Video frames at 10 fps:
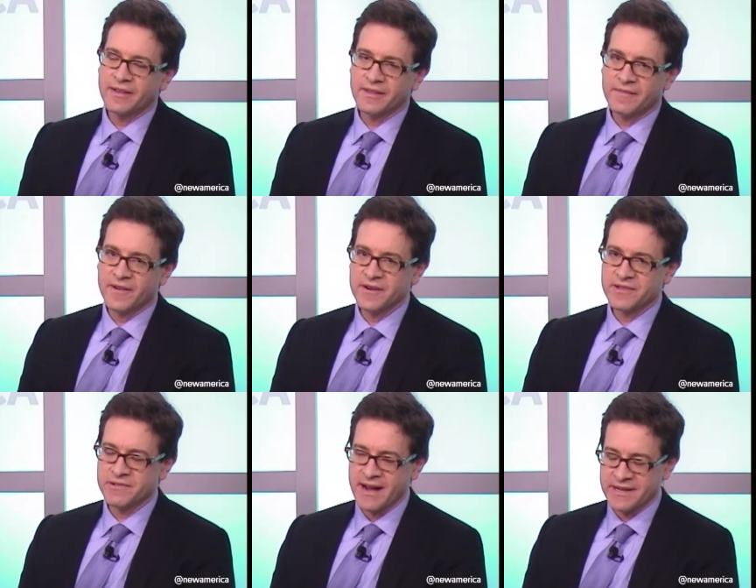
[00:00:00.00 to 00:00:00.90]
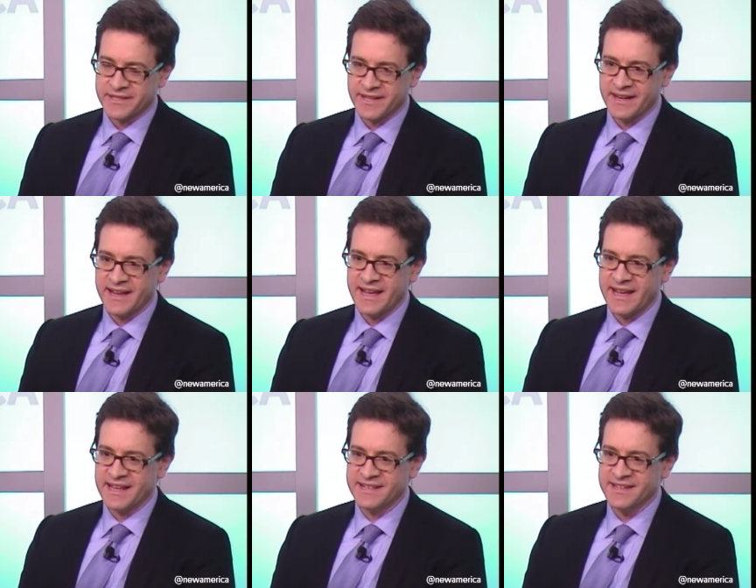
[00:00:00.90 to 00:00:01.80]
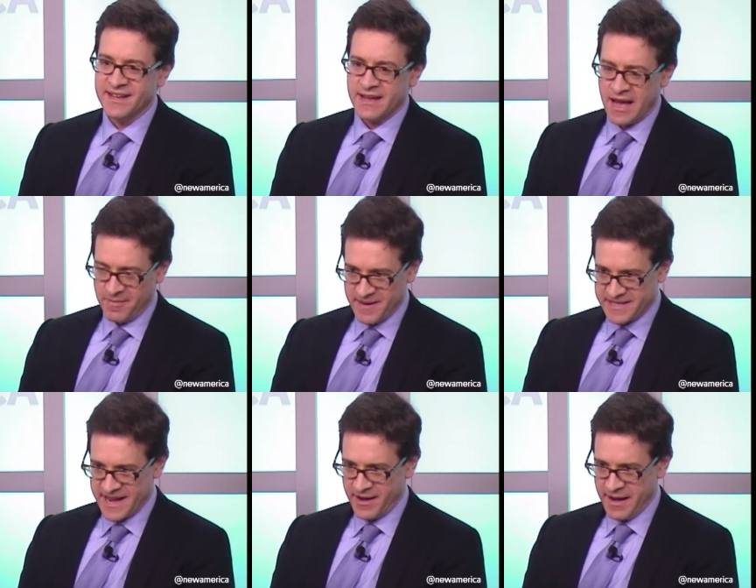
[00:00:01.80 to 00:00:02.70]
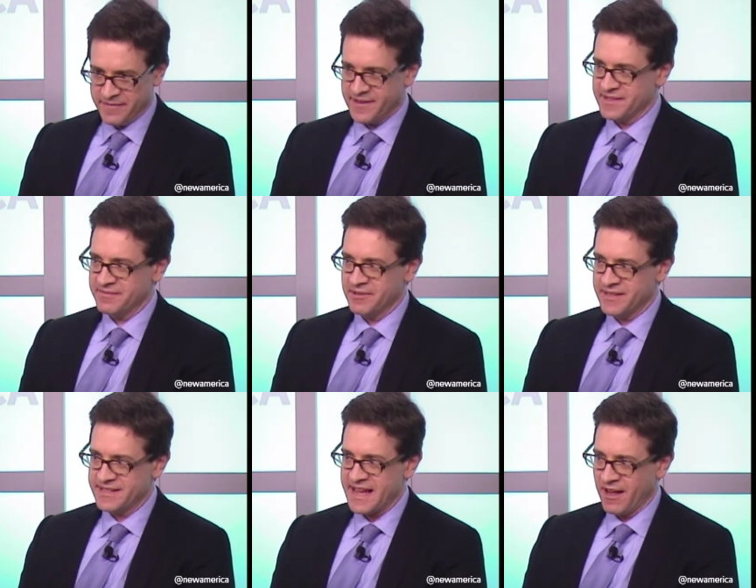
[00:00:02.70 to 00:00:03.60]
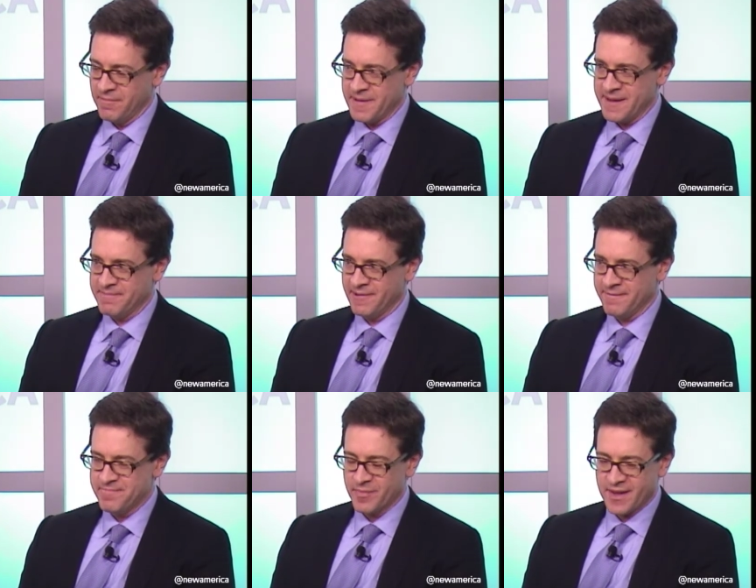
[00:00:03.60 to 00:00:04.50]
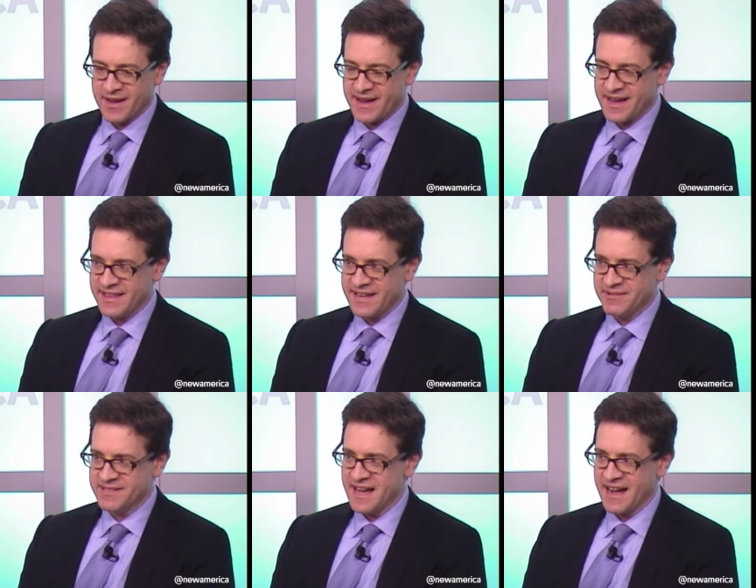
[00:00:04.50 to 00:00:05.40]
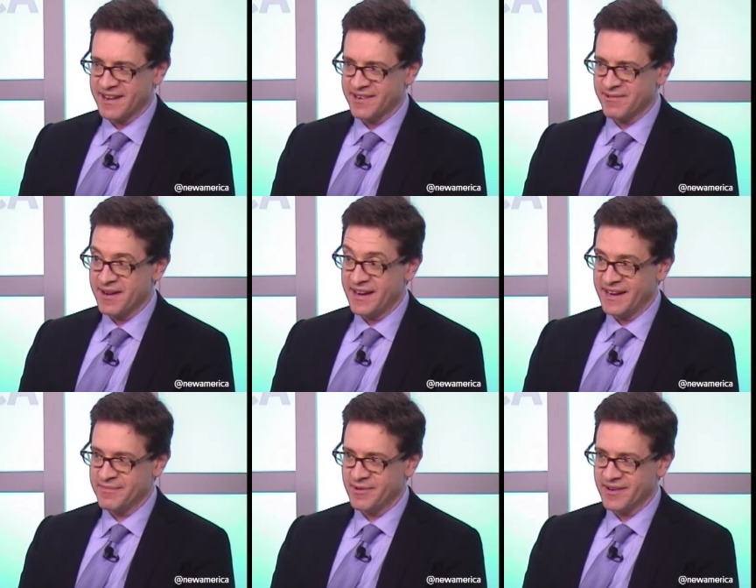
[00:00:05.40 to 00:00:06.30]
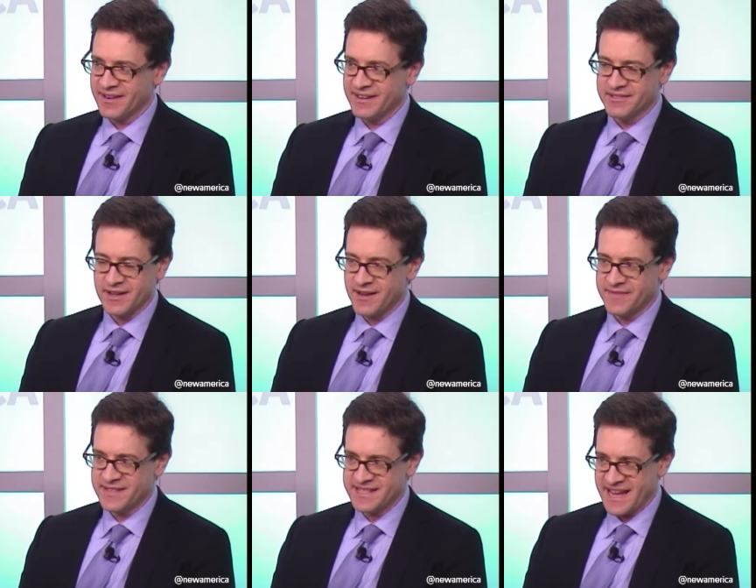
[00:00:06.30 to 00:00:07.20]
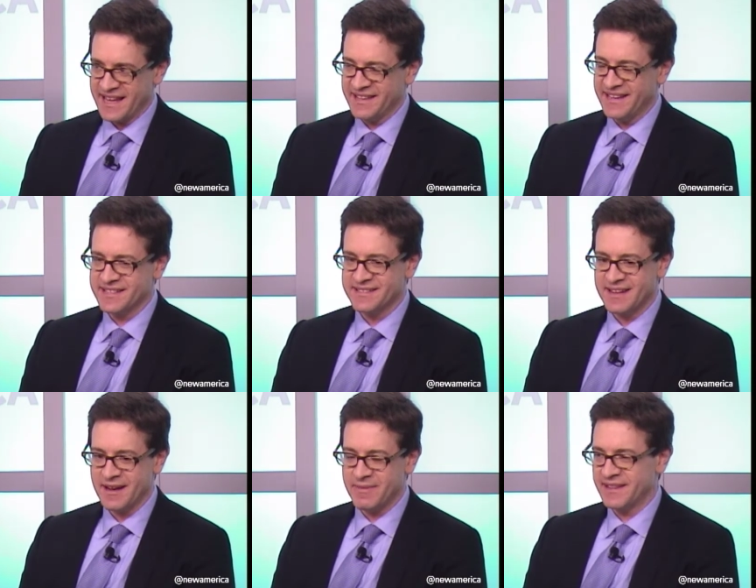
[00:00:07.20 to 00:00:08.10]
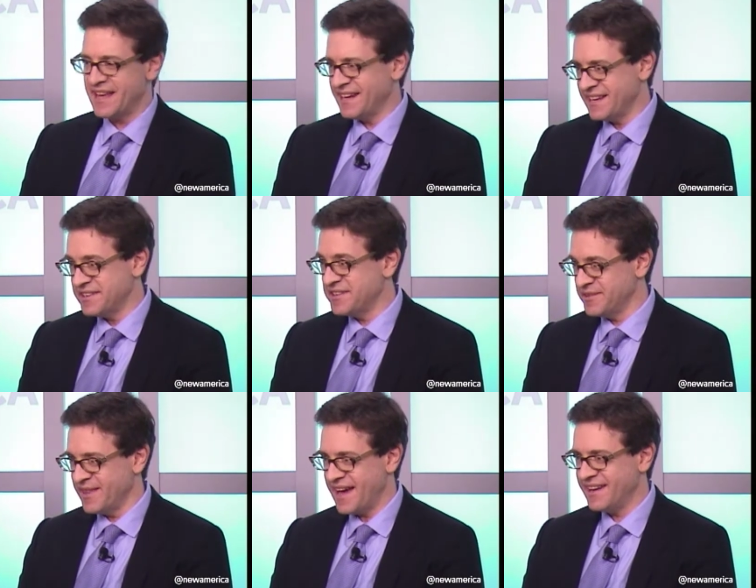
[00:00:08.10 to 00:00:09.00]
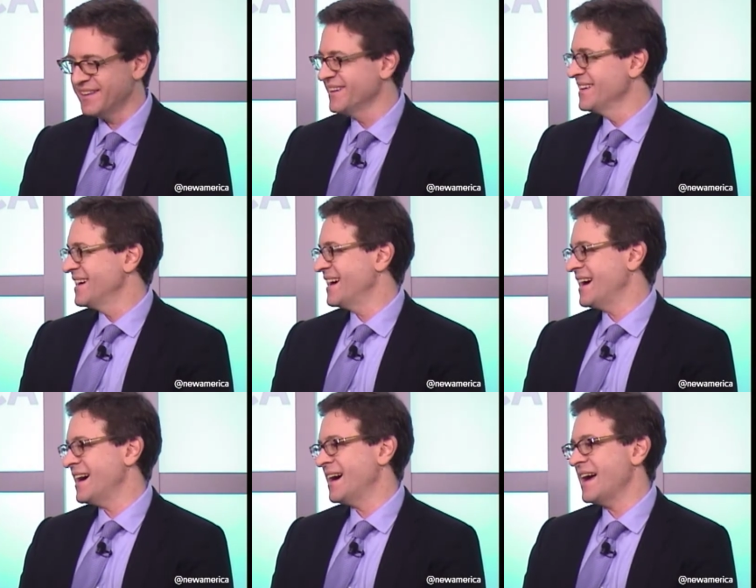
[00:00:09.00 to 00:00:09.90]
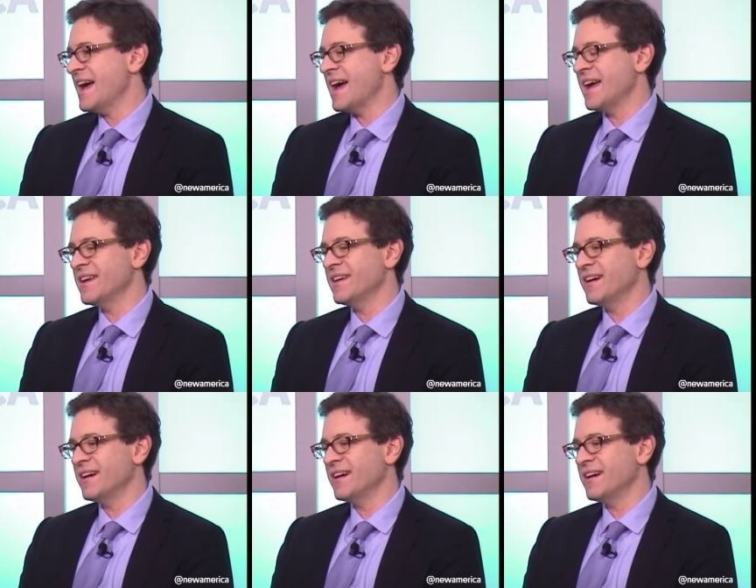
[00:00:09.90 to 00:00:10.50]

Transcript: the first question is, LBJ often would tell people that he was not going to run anymore. He was often saying this, but then he didn't do that. And